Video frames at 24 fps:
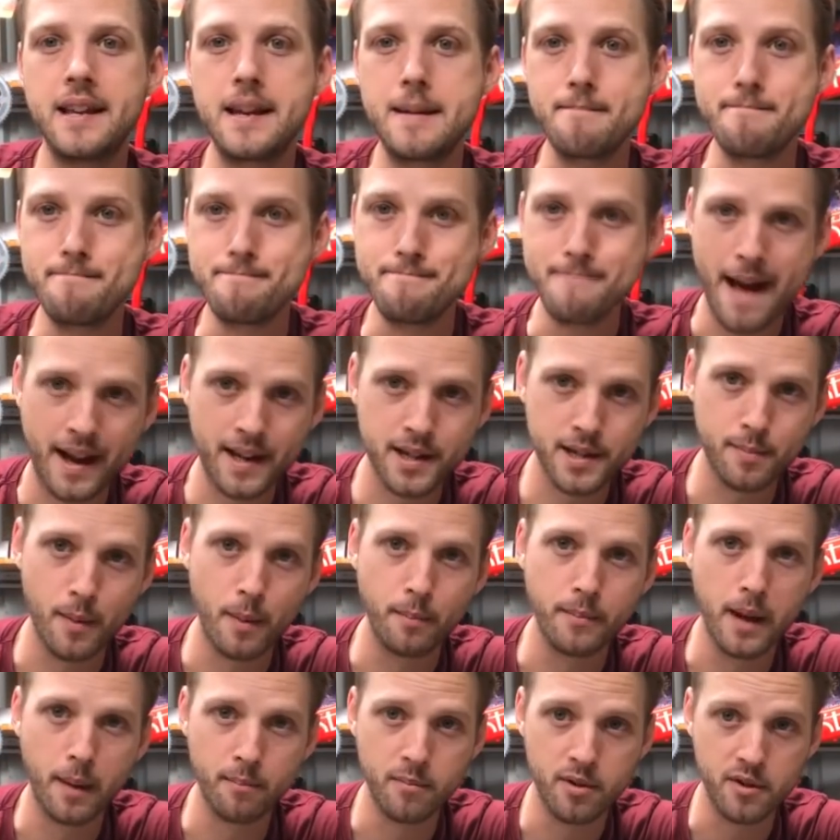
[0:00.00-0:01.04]
maximum
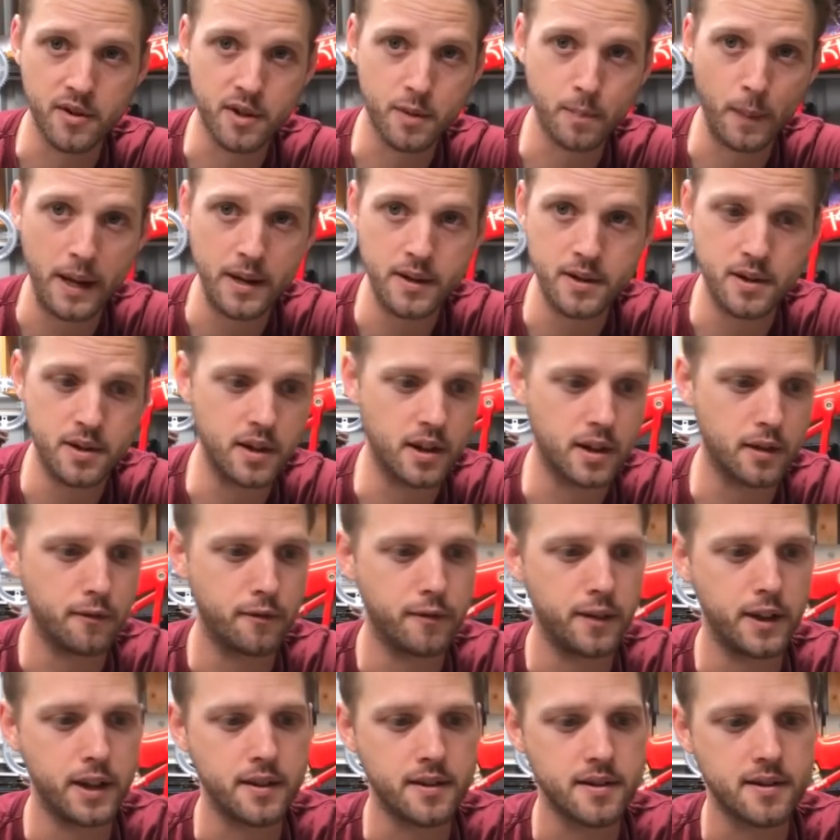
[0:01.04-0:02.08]
number of spaces you can fit
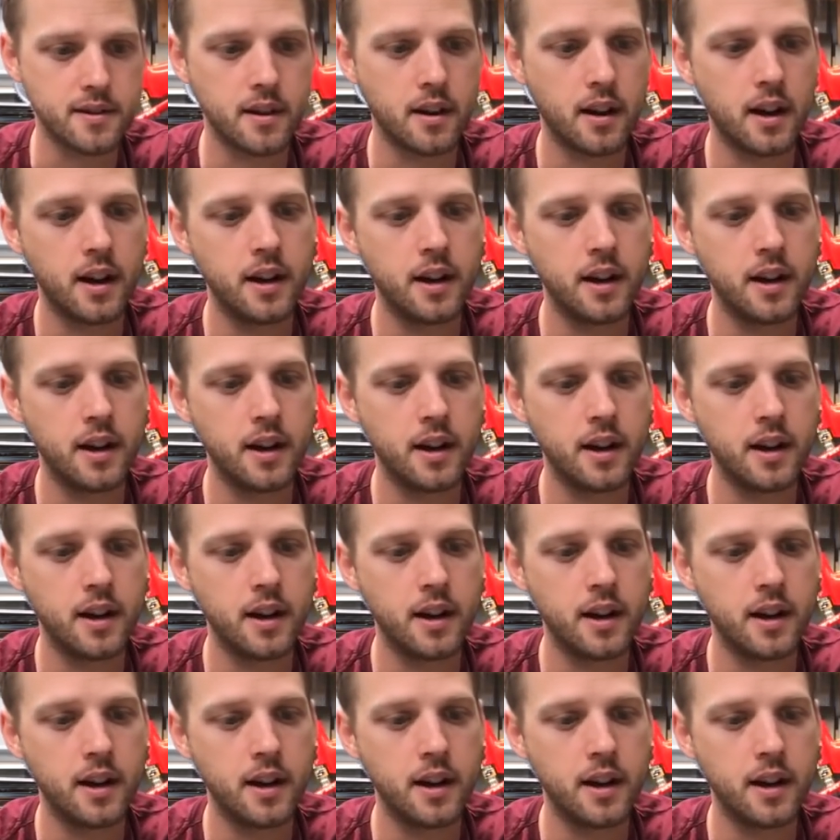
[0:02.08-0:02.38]
inside.